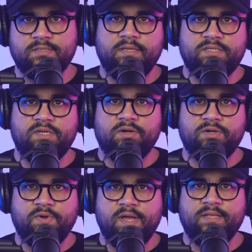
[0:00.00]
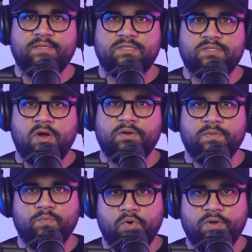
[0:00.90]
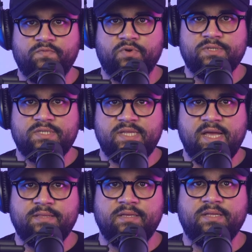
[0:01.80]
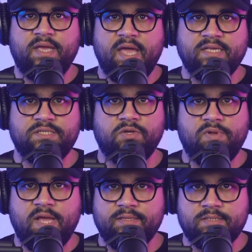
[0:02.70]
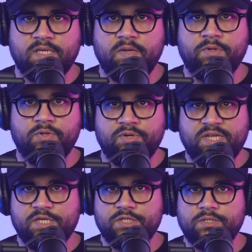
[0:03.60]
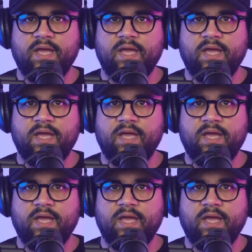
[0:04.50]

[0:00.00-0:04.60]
These are great starting point for understanding the SEO landscape in your niche.